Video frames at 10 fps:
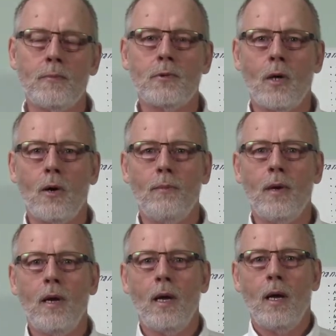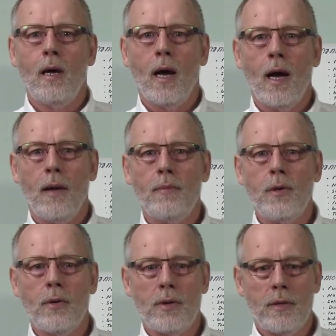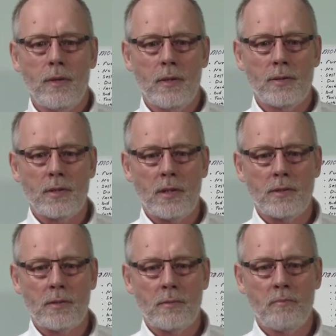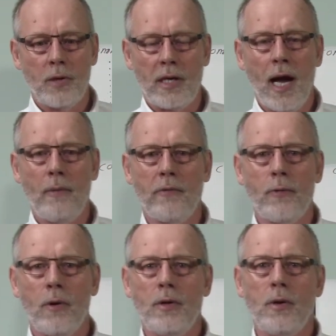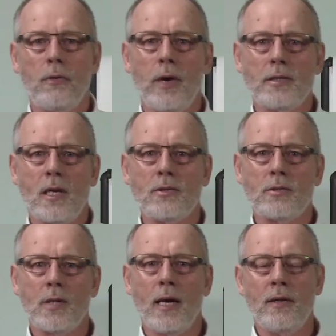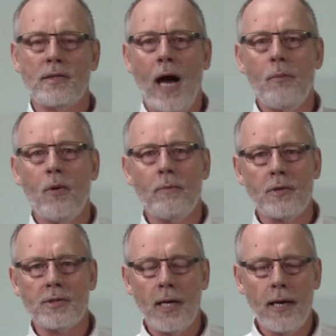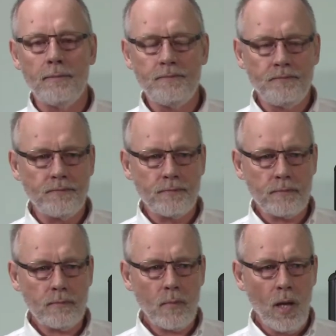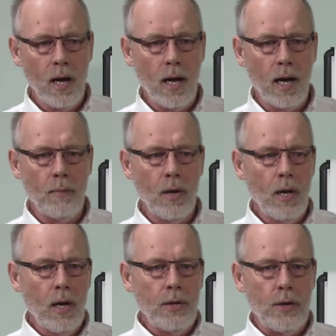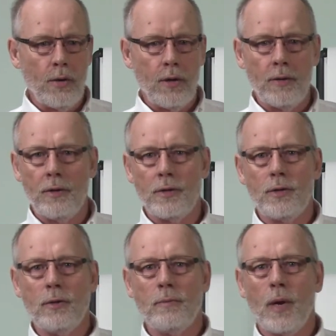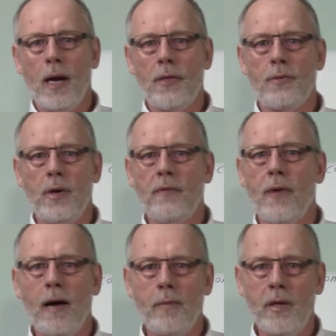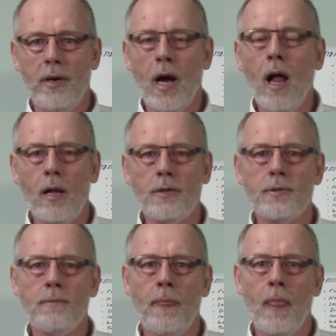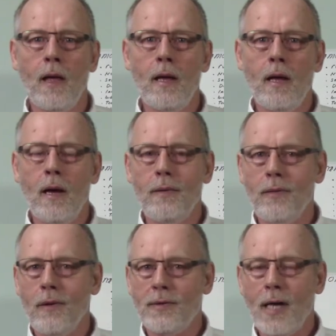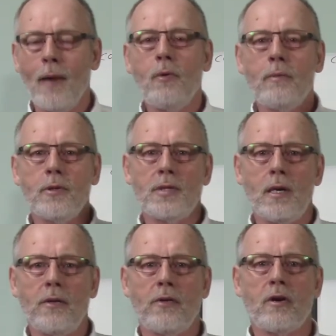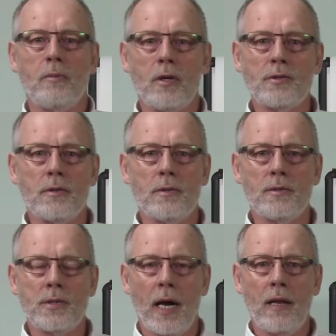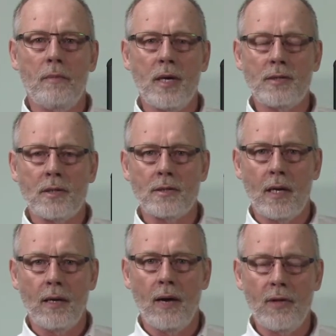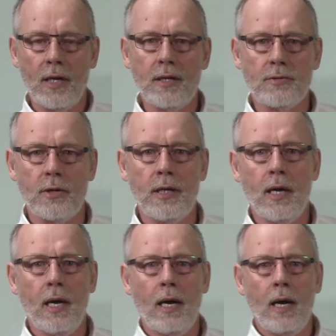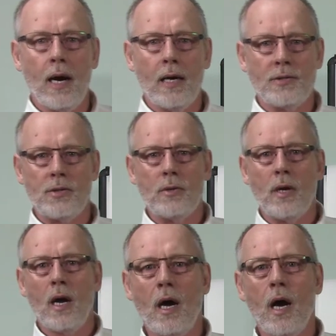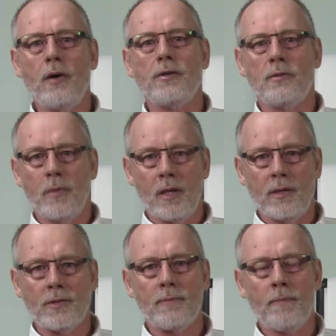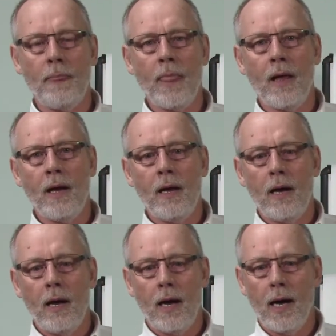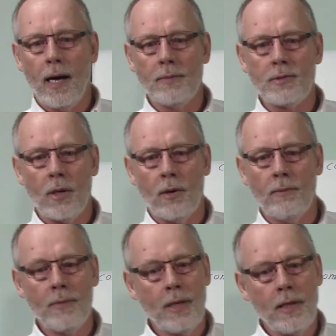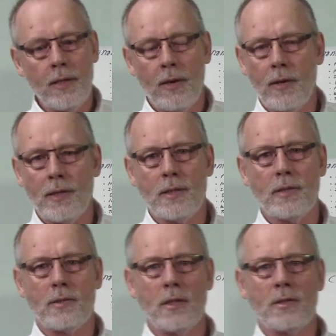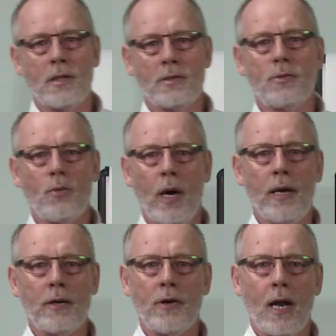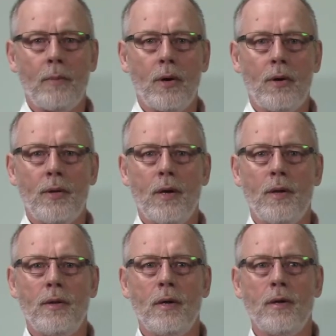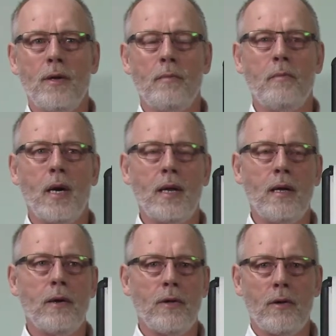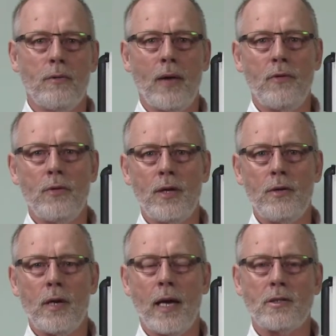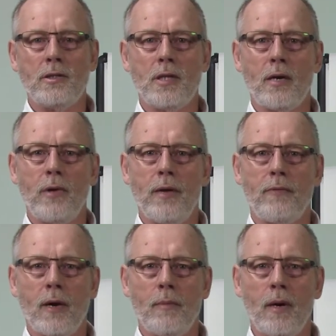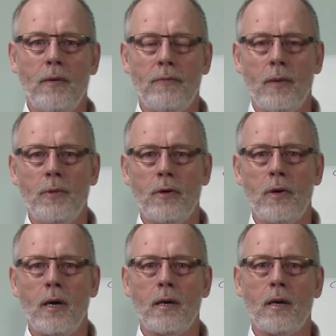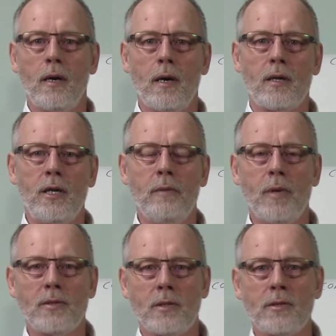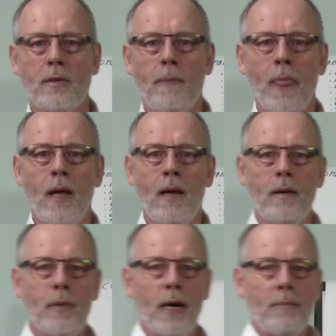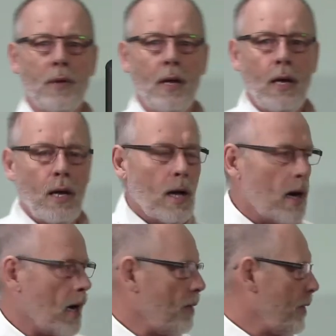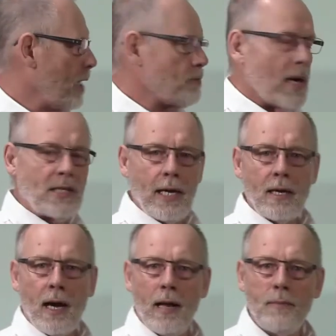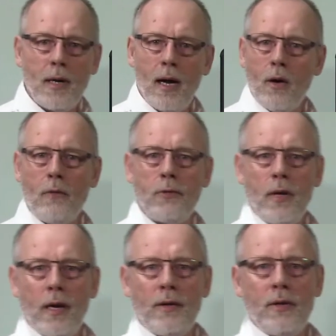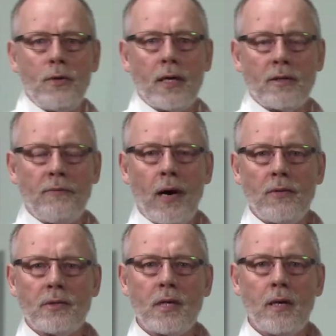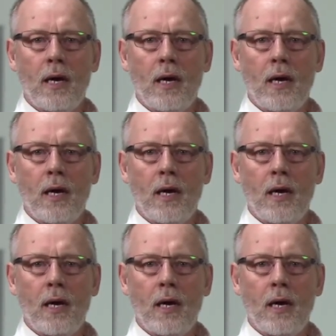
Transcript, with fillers: So, uh, you know, it's it's pretty common for you know the residential side, the top one percent. Um, you know, they're they're doing probably three to five million dollars. The top one percent of the commercial side of the business uh, of the industry is doing hundreds of millions. Uh, so you know, it's, it's, it's, it's quite incredible the, the, the money or the revenue that you can actually generate from, uh, from your uh, uh, cleaning business. But uh, that's my take on it. Uh, hopefully you guys have found this